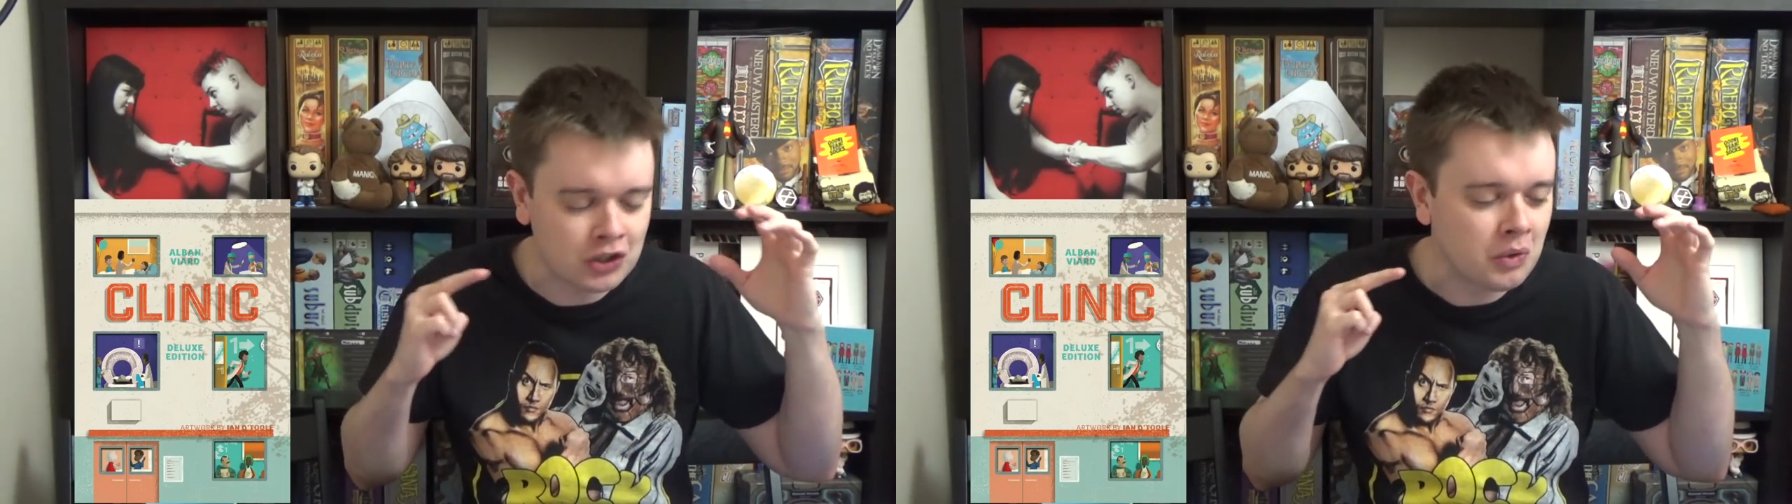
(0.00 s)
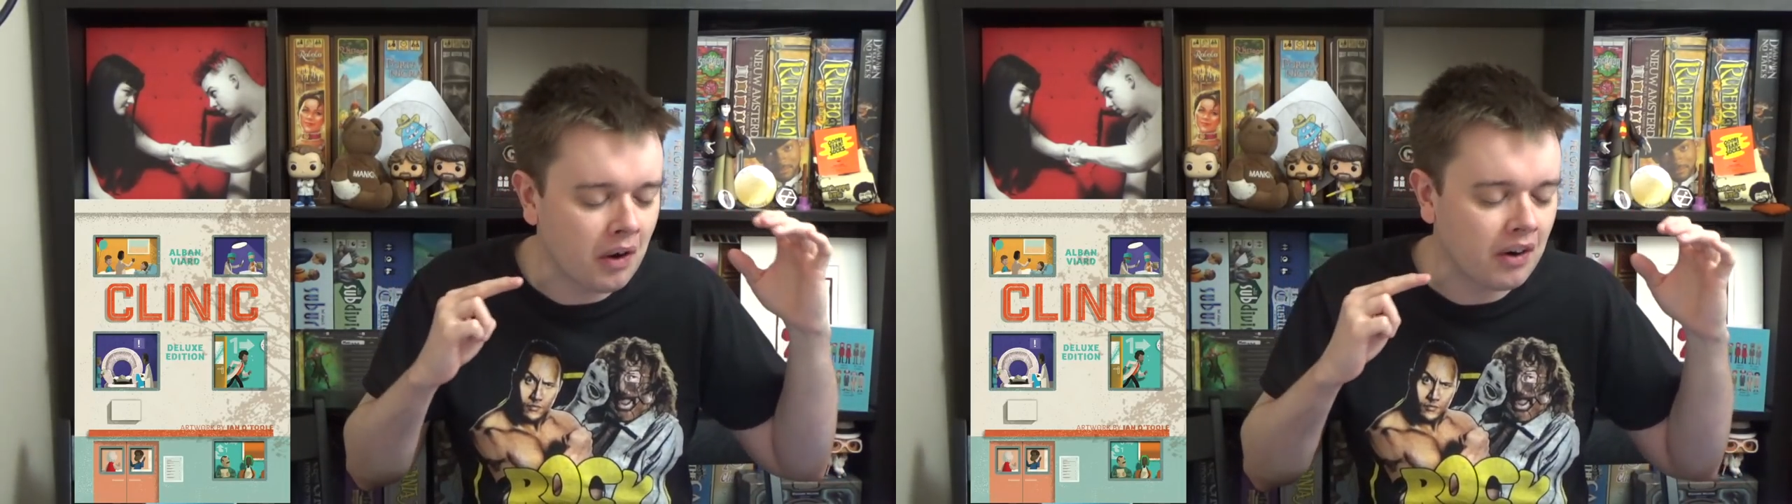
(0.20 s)

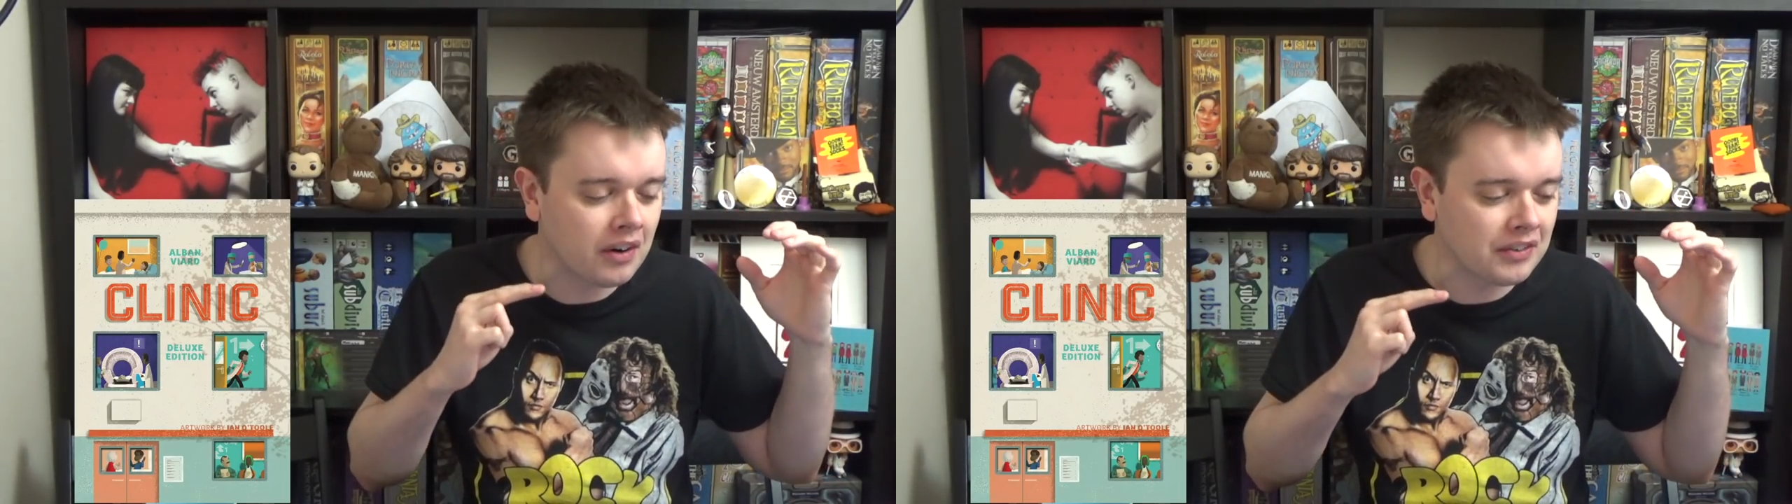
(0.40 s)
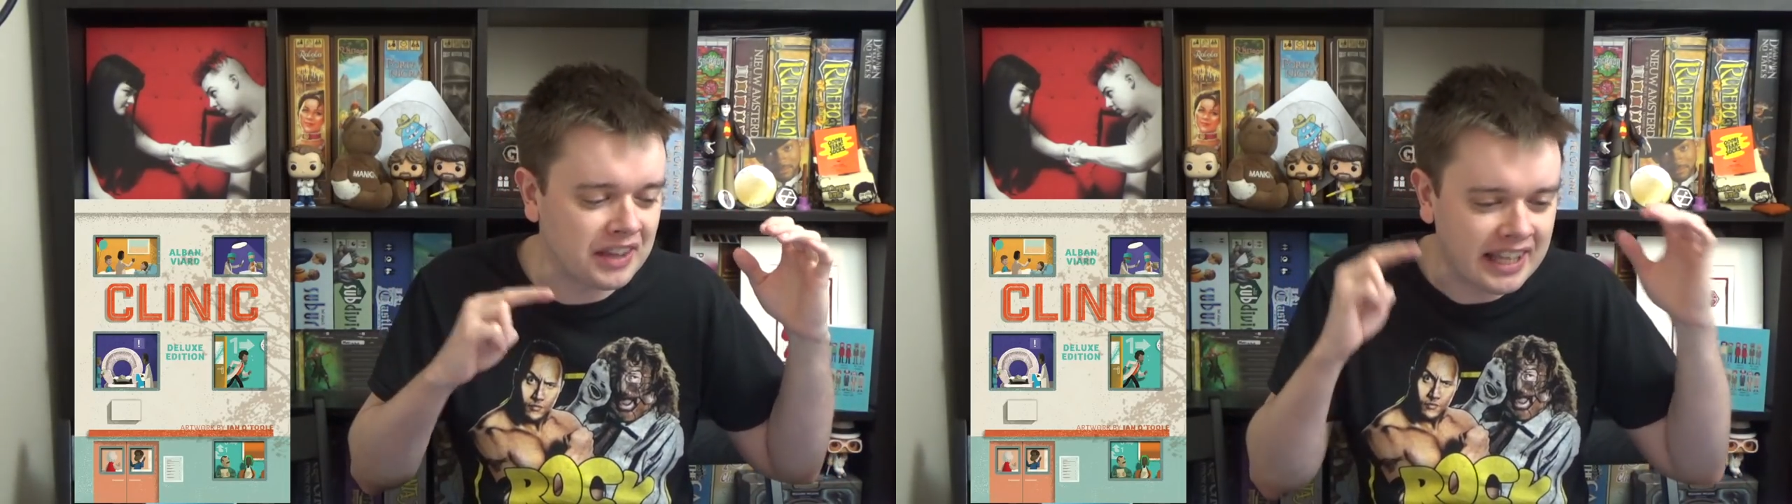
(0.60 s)
you
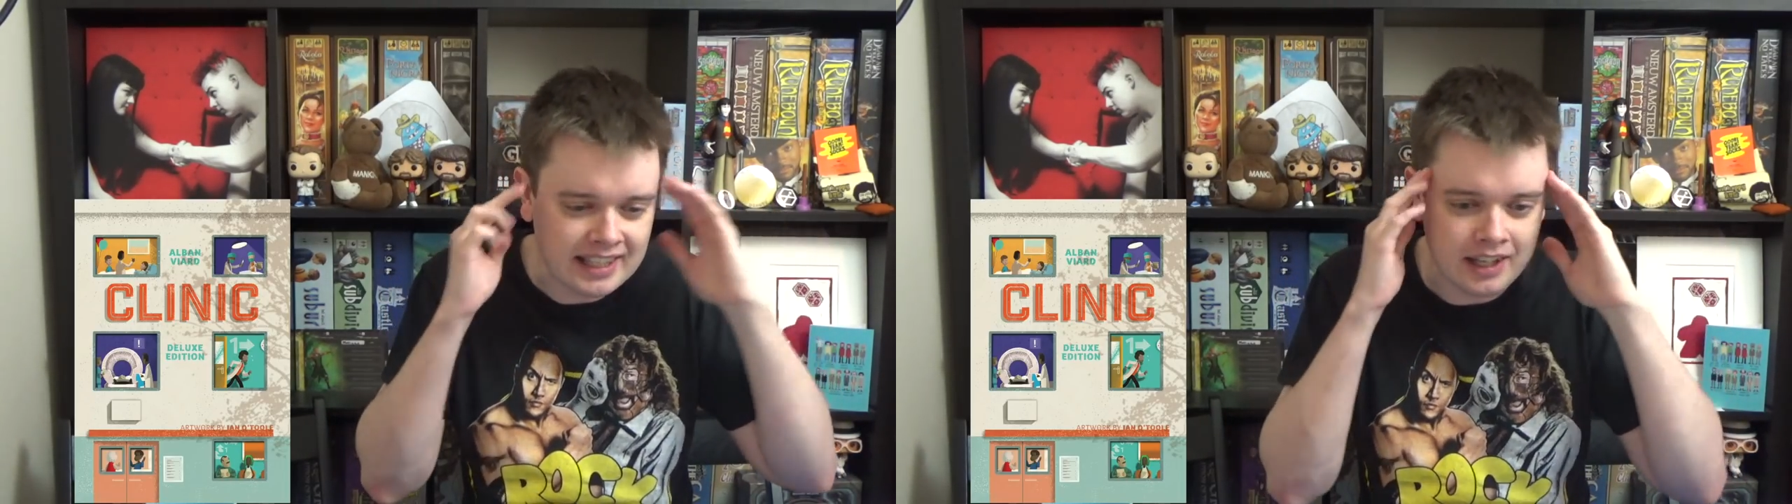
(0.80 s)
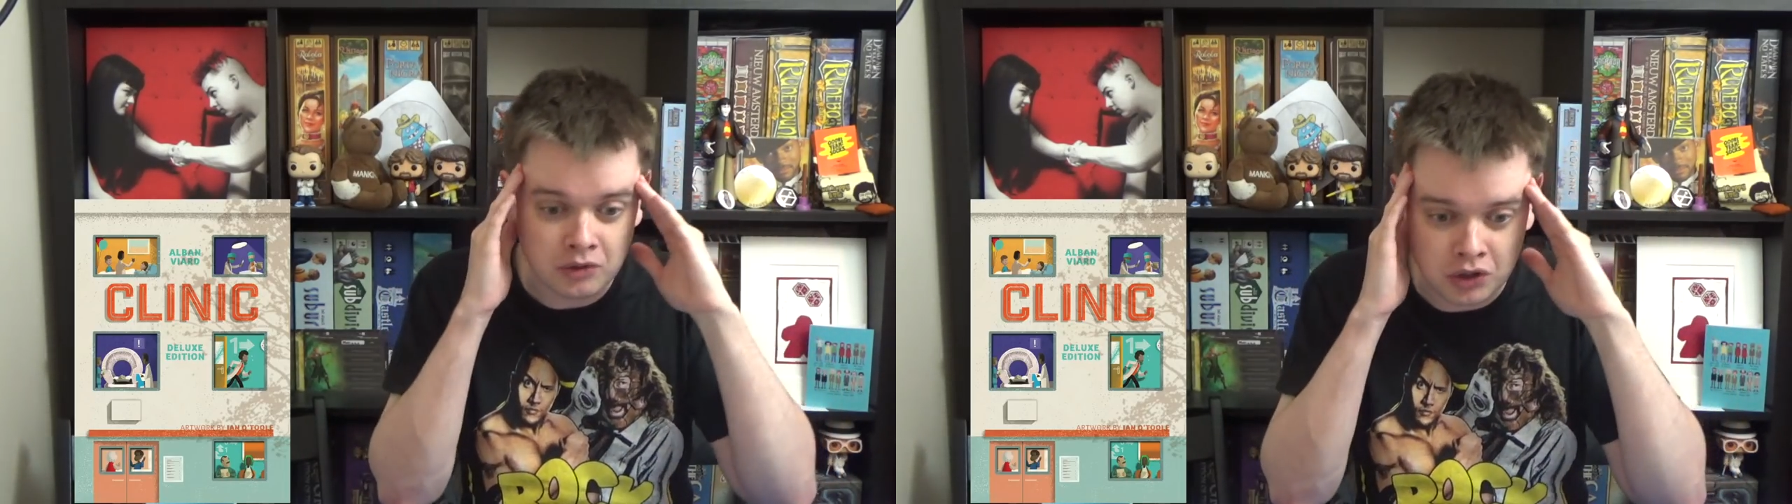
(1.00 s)
are
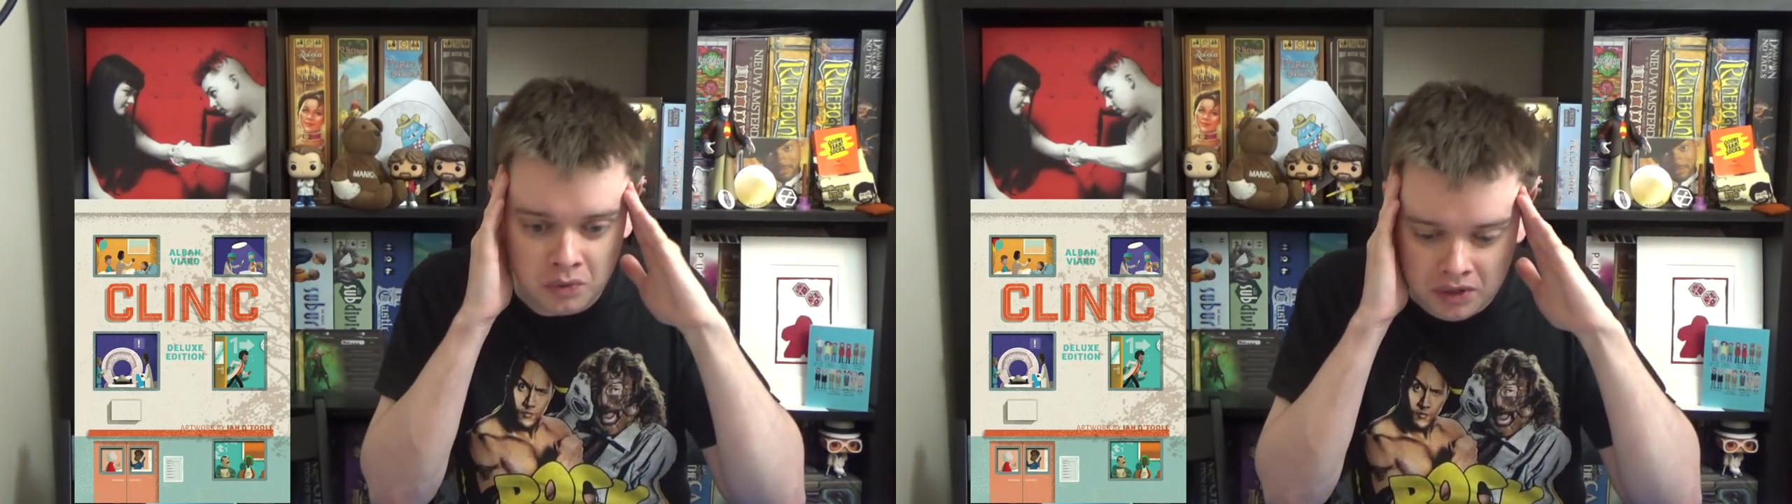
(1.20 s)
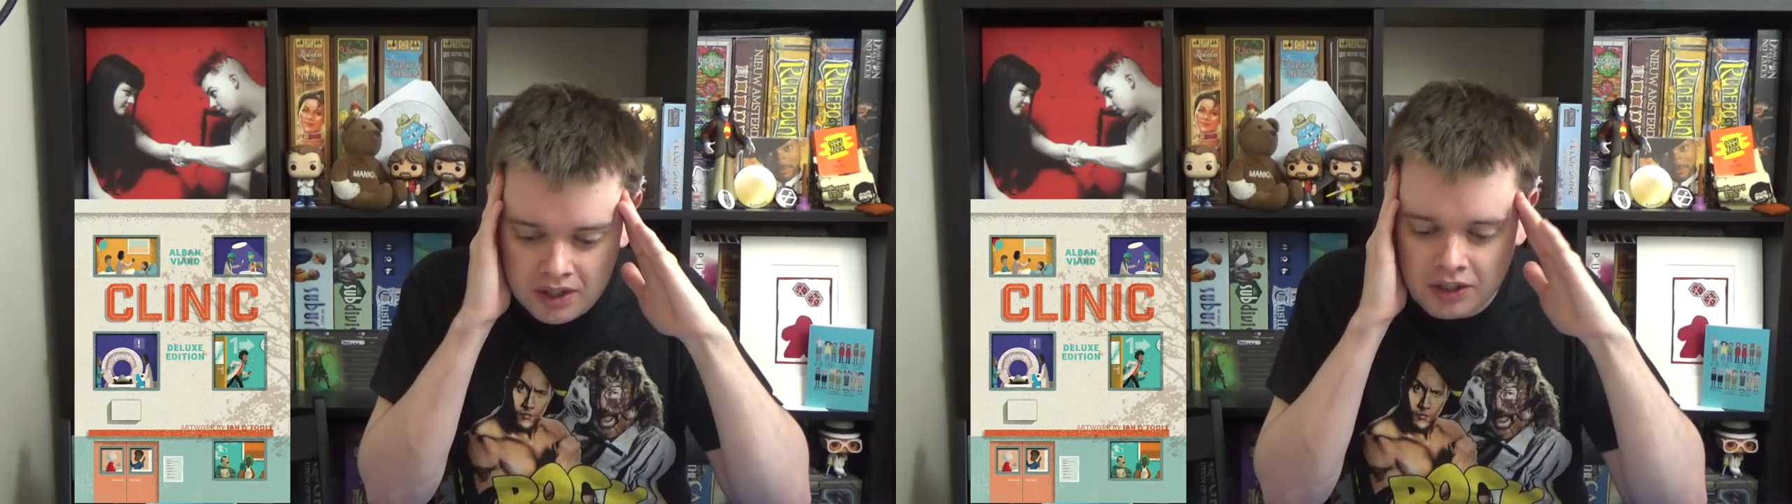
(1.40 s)
thinking, you know, do,